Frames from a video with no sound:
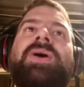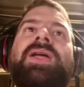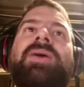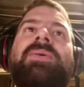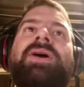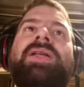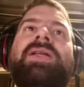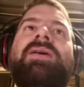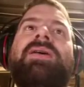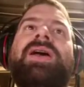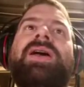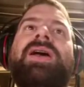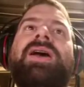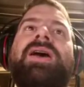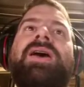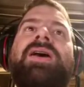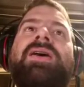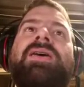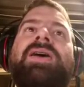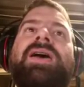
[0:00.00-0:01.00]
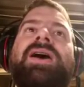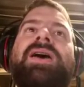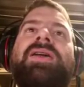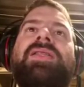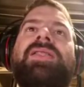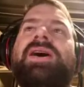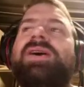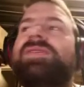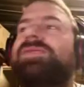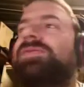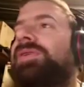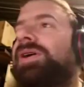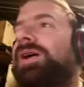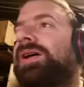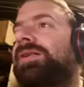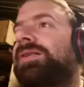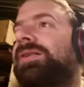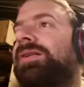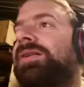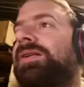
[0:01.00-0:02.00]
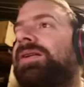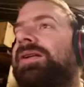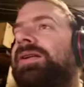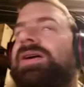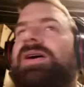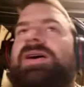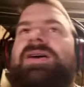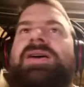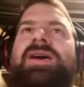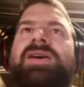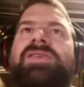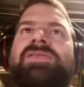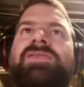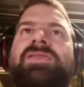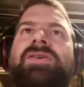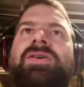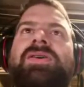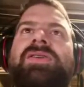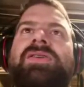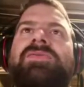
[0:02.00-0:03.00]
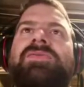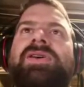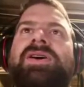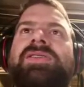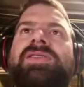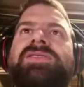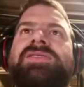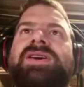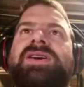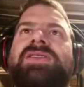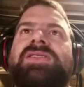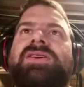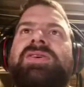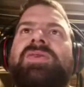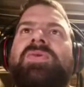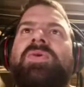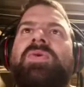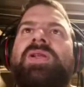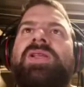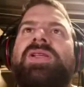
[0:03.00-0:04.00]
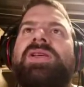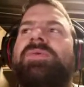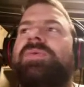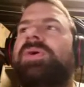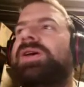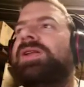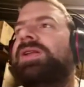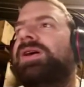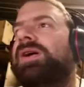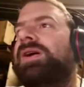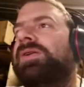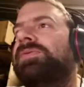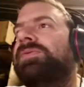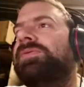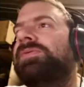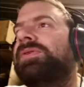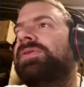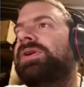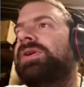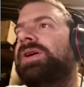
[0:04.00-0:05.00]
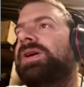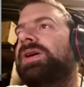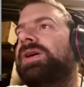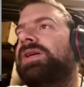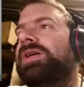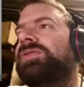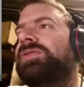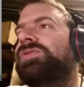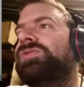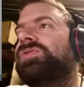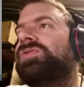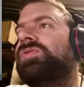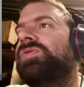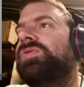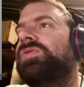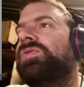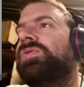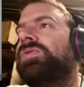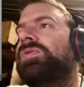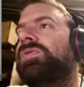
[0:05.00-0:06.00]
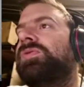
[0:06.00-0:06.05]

doing? Oh yeah, that's right. Okay, so if I take the quality way down and draw,